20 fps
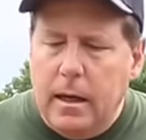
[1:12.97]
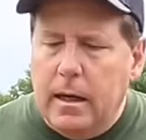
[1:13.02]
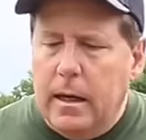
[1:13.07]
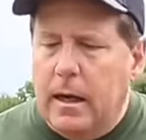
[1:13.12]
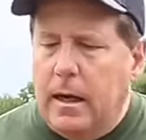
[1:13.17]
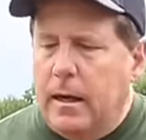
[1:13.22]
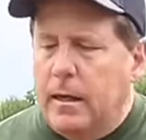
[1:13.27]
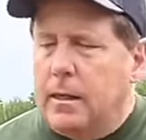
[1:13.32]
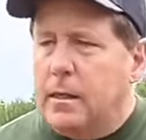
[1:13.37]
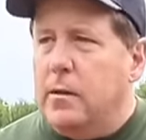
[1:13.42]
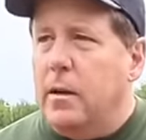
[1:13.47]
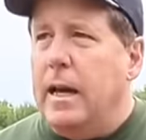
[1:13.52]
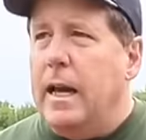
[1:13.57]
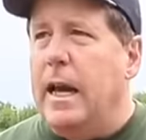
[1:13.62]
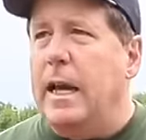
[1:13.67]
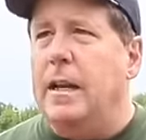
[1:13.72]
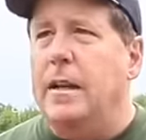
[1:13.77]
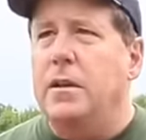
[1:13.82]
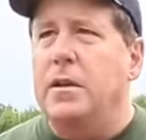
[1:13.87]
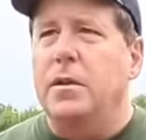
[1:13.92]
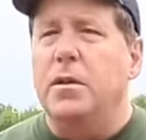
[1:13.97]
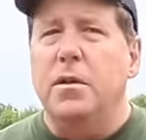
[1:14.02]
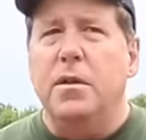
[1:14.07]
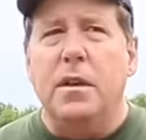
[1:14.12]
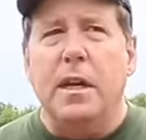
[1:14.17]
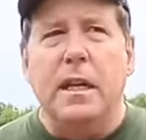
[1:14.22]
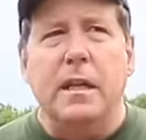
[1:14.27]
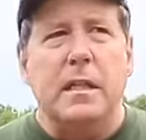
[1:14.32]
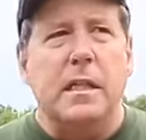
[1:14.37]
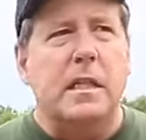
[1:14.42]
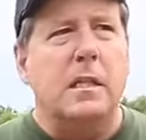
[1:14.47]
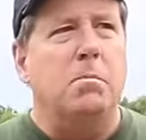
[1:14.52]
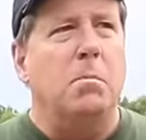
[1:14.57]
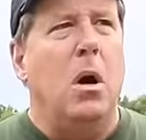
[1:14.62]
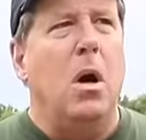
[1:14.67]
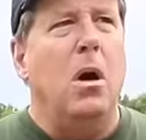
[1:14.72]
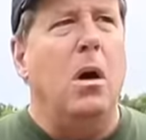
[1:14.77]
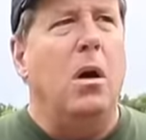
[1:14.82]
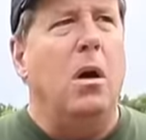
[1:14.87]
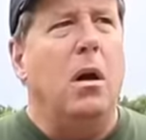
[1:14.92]
Uh, so I had to do things
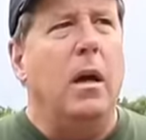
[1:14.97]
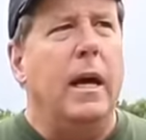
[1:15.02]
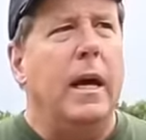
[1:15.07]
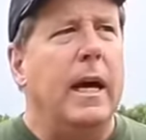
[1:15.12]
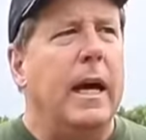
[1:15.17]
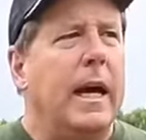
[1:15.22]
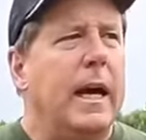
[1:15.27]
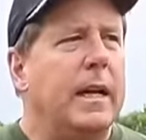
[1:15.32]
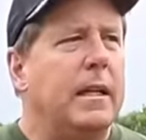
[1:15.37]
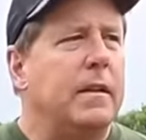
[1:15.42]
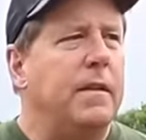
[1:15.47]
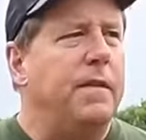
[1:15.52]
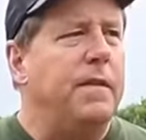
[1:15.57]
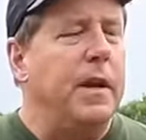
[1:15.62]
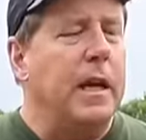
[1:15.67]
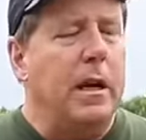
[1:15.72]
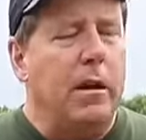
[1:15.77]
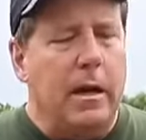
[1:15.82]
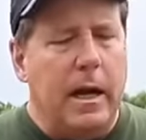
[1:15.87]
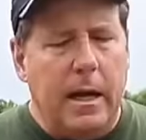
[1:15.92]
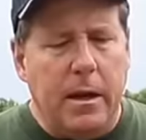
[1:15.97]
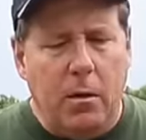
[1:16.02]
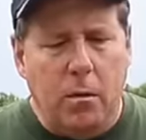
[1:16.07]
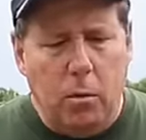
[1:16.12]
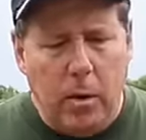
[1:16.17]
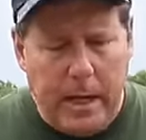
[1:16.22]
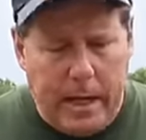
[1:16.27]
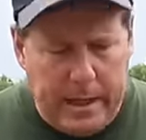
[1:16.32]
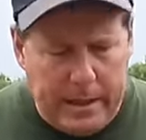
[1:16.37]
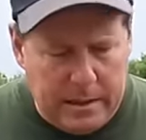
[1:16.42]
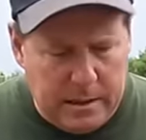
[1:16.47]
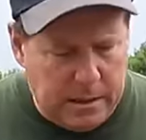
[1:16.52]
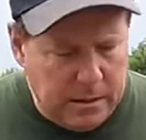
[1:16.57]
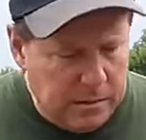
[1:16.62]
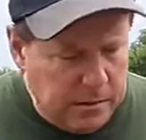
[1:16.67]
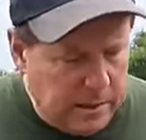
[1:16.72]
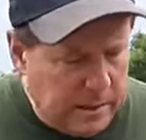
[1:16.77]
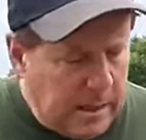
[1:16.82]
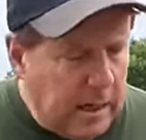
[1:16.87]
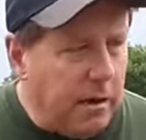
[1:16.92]
small. I had to figure out a way
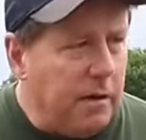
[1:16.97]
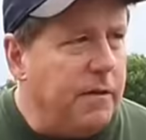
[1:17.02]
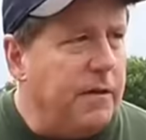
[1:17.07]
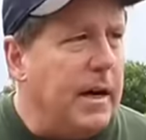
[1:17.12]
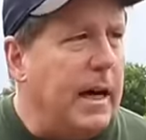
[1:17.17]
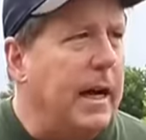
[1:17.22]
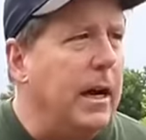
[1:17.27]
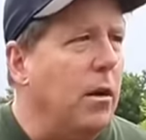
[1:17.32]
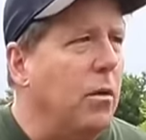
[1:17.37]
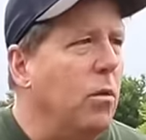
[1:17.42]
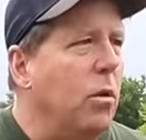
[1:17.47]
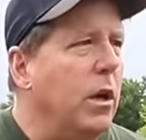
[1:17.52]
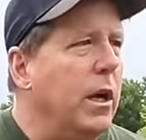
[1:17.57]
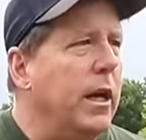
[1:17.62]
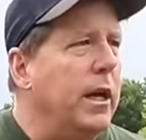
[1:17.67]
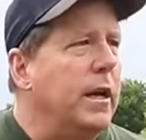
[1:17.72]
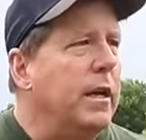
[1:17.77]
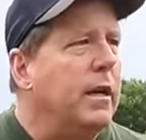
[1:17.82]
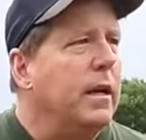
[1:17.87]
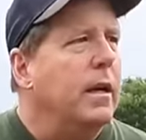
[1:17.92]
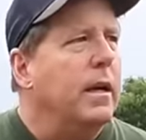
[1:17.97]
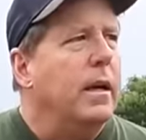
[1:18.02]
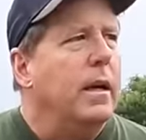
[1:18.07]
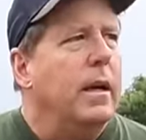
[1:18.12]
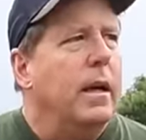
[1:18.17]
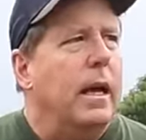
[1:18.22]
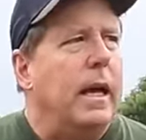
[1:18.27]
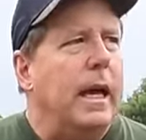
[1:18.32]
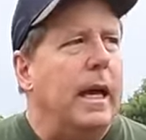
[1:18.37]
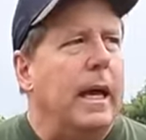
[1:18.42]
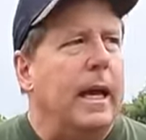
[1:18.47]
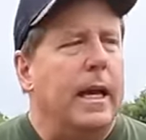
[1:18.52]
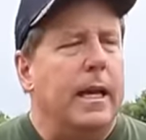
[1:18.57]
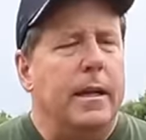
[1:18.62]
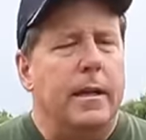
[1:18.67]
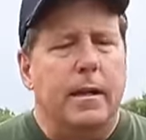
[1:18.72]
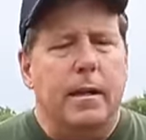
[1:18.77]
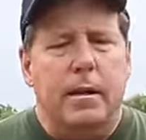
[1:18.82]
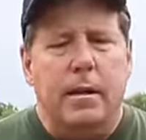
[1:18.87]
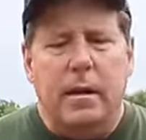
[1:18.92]
to sell firewood
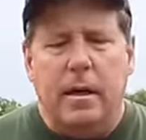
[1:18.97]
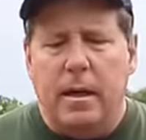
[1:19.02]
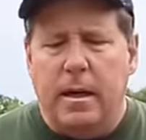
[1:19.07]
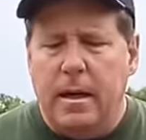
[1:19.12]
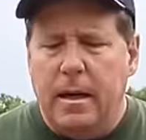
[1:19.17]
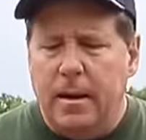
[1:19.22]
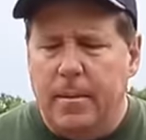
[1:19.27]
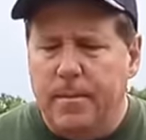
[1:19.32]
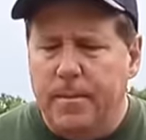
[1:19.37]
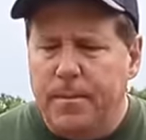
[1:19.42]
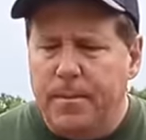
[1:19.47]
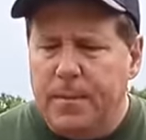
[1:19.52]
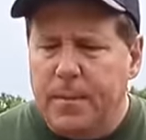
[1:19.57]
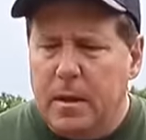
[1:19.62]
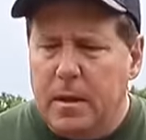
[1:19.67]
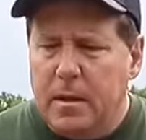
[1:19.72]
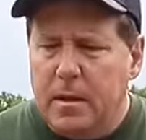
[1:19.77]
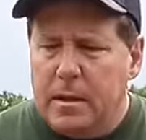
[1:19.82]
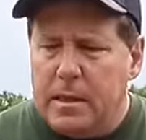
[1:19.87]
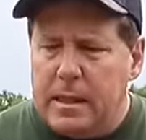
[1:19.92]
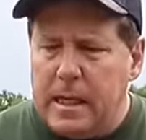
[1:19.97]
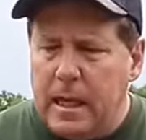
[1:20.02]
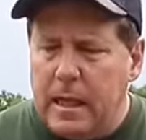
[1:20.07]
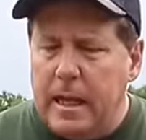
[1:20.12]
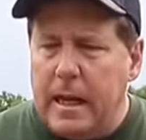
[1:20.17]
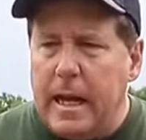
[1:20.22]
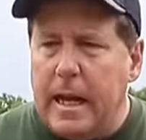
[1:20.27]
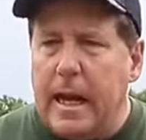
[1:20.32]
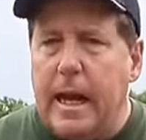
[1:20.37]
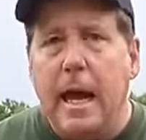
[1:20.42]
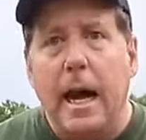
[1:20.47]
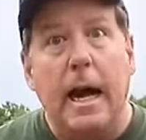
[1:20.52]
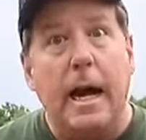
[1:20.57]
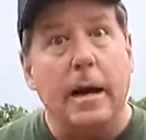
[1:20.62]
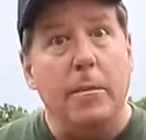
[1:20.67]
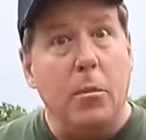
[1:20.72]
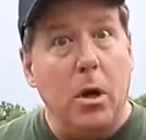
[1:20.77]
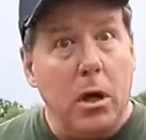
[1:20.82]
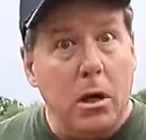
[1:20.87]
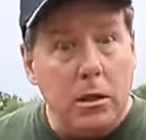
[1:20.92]
and um, sell it at a
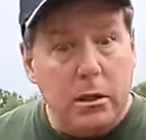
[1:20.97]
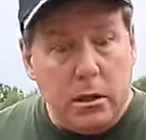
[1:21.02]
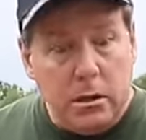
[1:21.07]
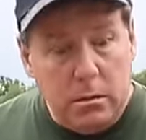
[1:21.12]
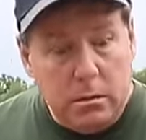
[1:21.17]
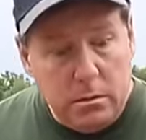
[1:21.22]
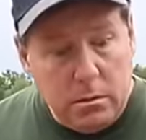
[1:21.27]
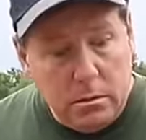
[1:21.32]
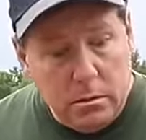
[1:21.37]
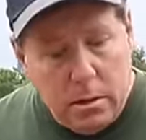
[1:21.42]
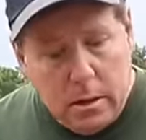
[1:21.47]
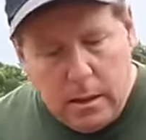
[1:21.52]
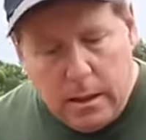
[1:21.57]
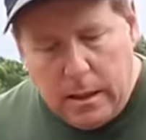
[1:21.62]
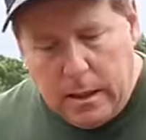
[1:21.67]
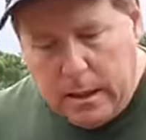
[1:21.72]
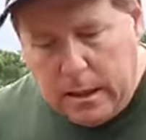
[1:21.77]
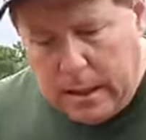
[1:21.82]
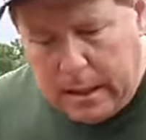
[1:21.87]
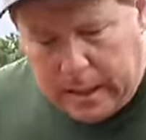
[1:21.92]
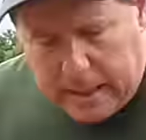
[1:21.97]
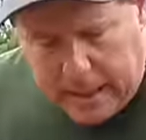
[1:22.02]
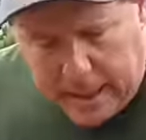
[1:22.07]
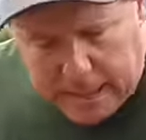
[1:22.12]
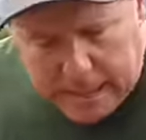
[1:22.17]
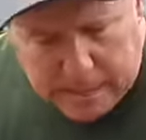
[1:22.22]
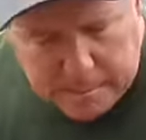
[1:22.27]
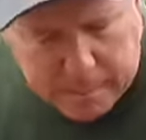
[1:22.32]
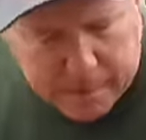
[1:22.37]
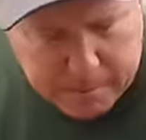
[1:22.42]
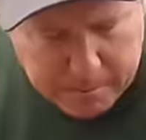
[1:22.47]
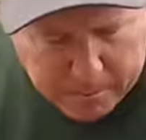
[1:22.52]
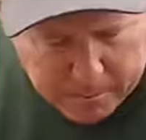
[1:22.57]
high margin and that has been